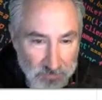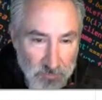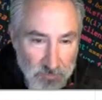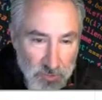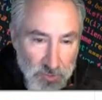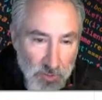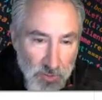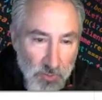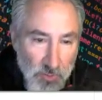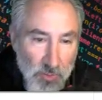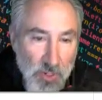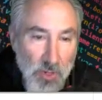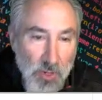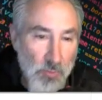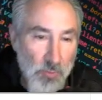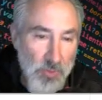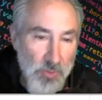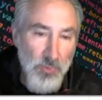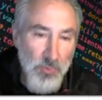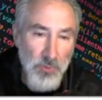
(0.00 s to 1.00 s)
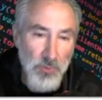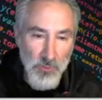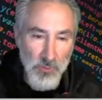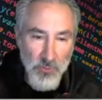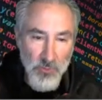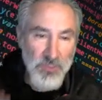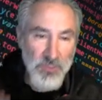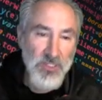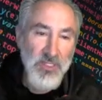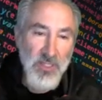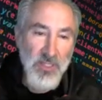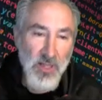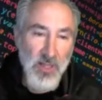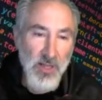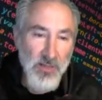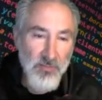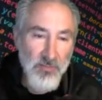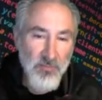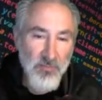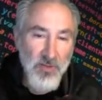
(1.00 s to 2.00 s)
So we will lose a
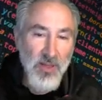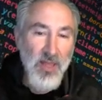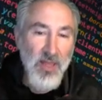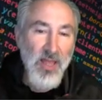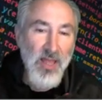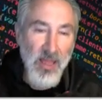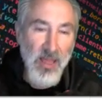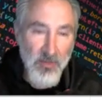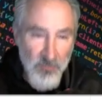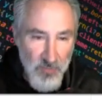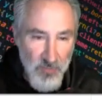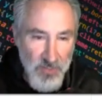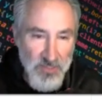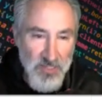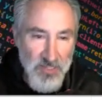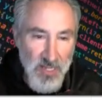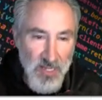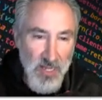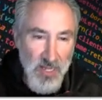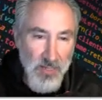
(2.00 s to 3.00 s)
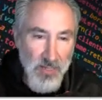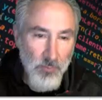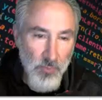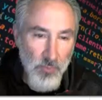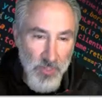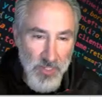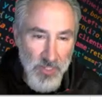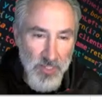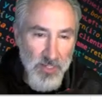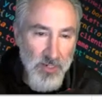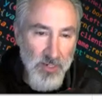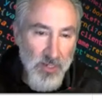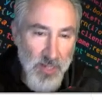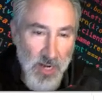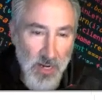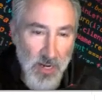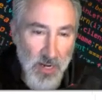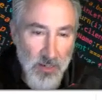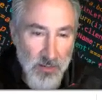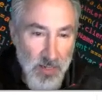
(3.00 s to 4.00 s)
life every time we hit a
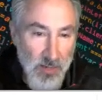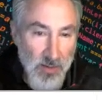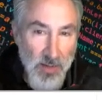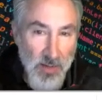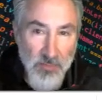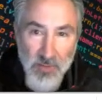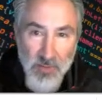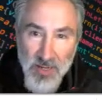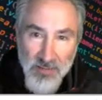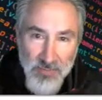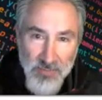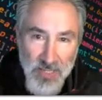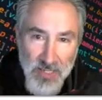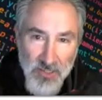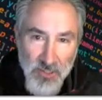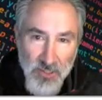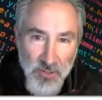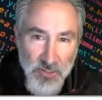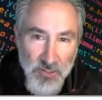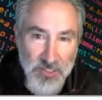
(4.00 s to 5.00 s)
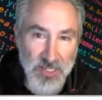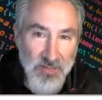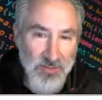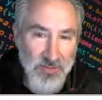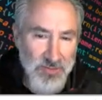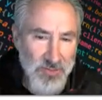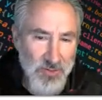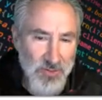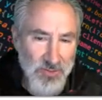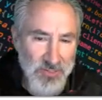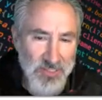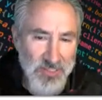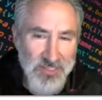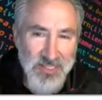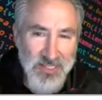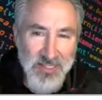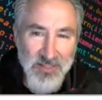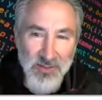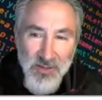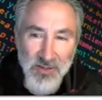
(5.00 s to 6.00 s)
car. I'm kind of curious how this goes. Let's
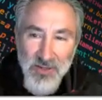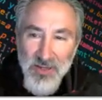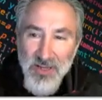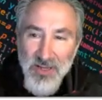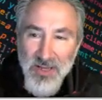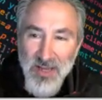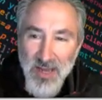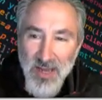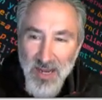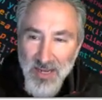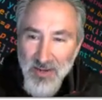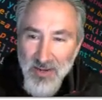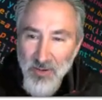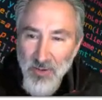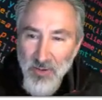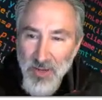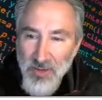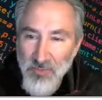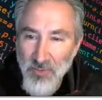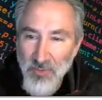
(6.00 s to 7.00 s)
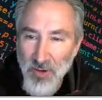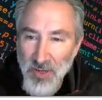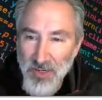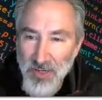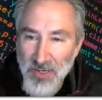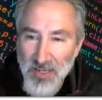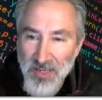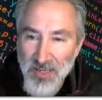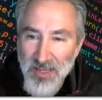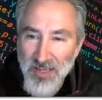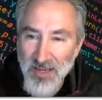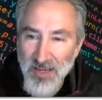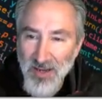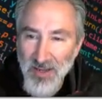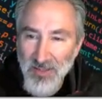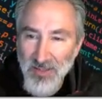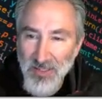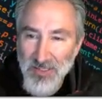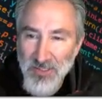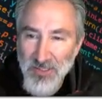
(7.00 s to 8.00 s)
take a look. I'm going to go ahead and run.
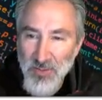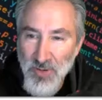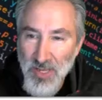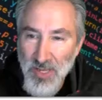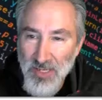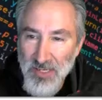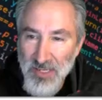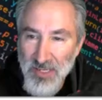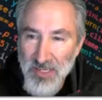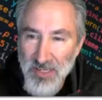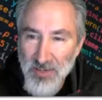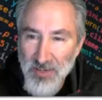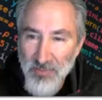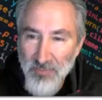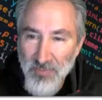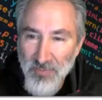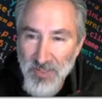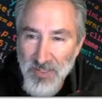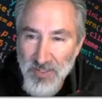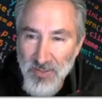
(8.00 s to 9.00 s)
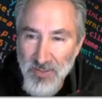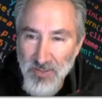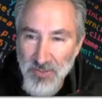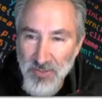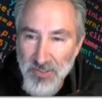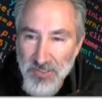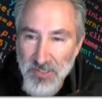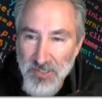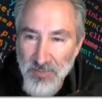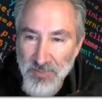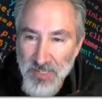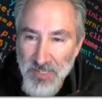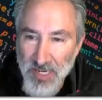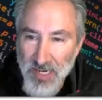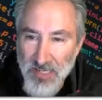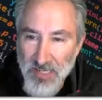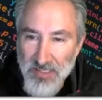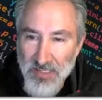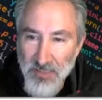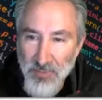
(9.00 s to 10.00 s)
Let's go ahead and hit a vehicle that's coming
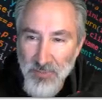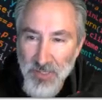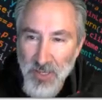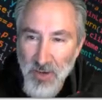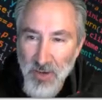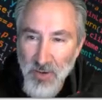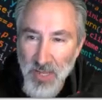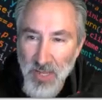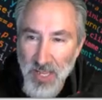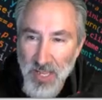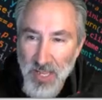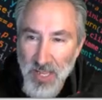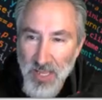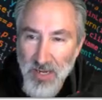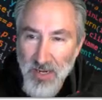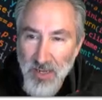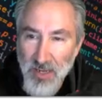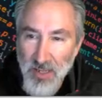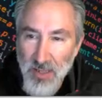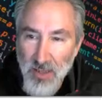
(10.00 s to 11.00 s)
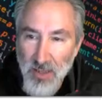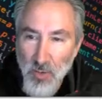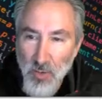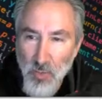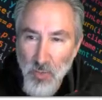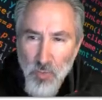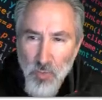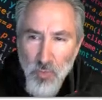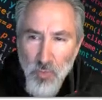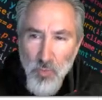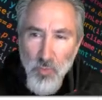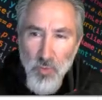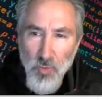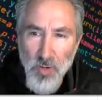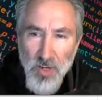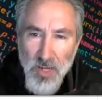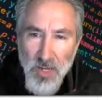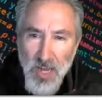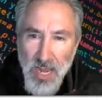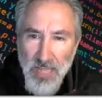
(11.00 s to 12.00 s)
at us. Here we go. And, ooh,
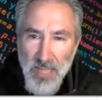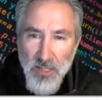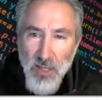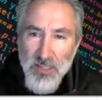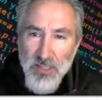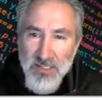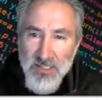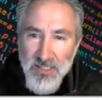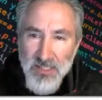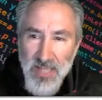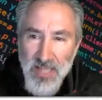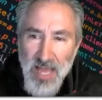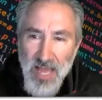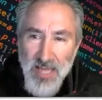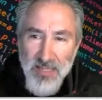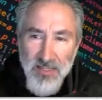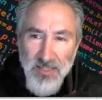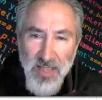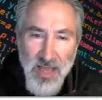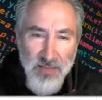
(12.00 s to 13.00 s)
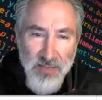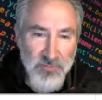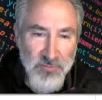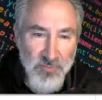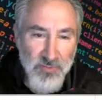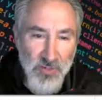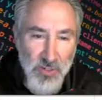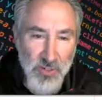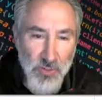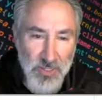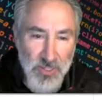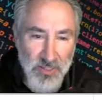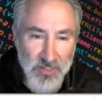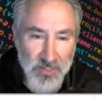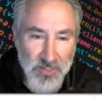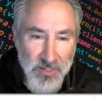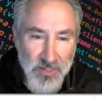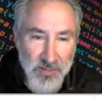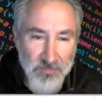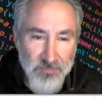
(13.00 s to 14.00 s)
I lost a lot of lives very quickly
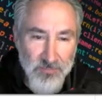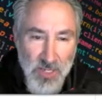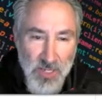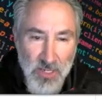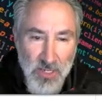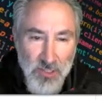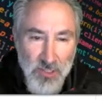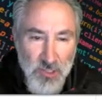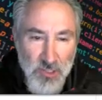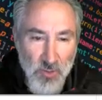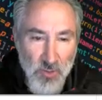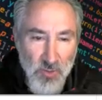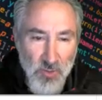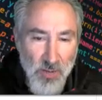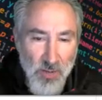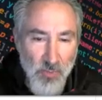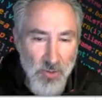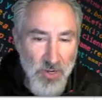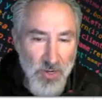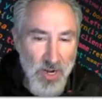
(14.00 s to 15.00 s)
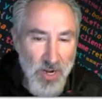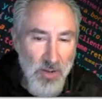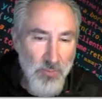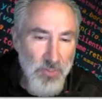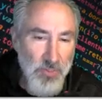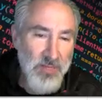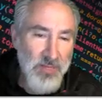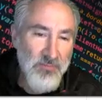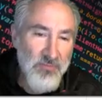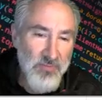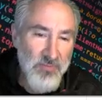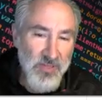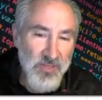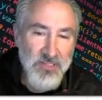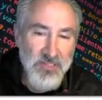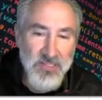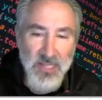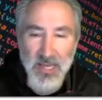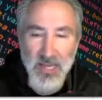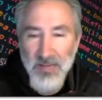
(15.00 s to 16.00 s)
there. So I wonder how we can
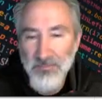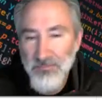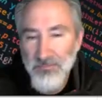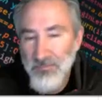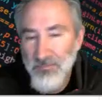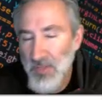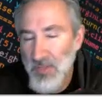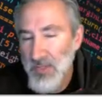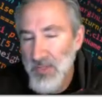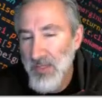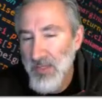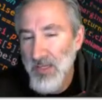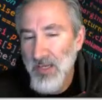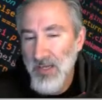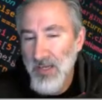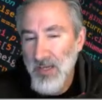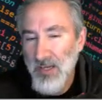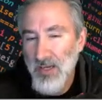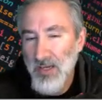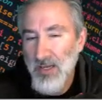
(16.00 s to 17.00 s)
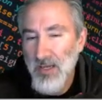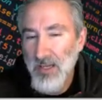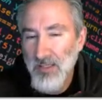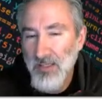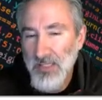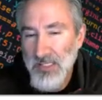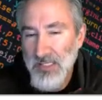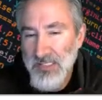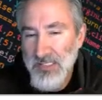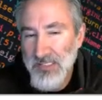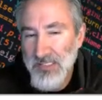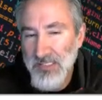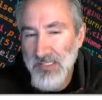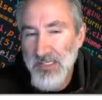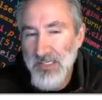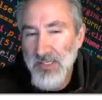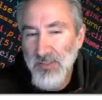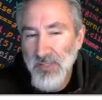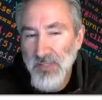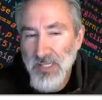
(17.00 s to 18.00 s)
fix that. Let's see
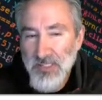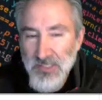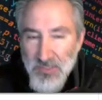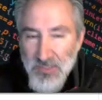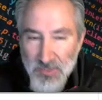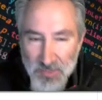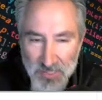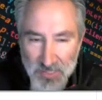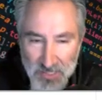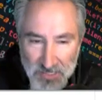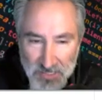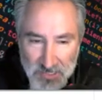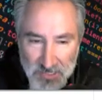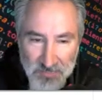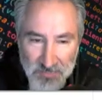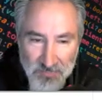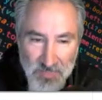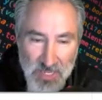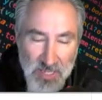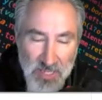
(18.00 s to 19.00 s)
here. Let's do this.